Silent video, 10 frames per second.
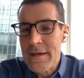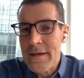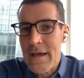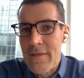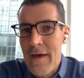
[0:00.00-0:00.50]

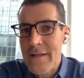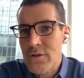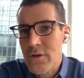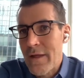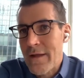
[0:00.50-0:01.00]
And
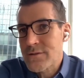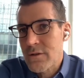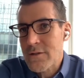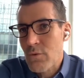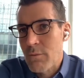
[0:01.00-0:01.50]
that's, you know,
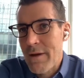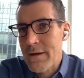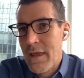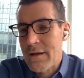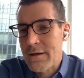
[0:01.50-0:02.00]
that's where
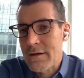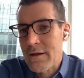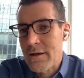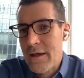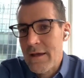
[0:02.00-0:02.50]
Medcan
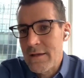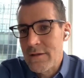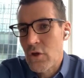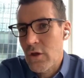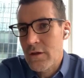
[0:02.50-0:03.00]

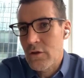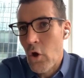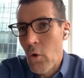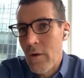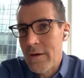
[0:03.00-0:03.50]
is
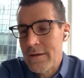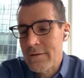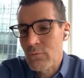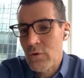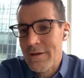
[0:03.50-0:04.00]
going
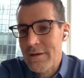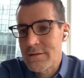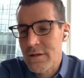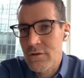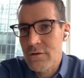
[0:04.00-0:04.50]
and will
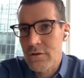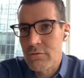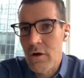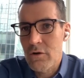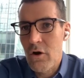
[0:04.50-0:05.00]
continue to
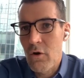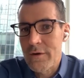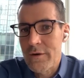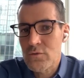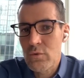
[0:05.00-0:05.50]
go.
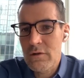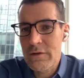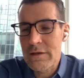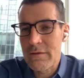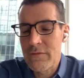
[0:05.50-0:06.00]
And it's
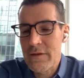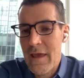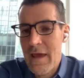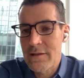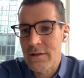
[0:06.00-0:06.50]
really
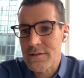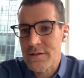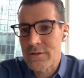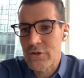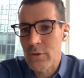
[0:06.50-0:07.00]
endless
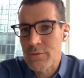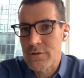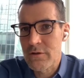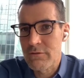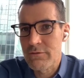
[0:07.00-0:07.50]
in terms
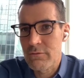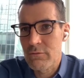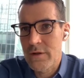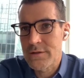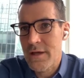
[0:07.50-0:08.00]
of
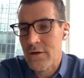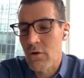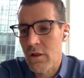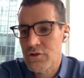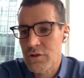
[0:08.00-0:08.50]
what
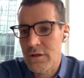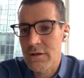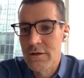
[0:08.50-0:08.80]
technology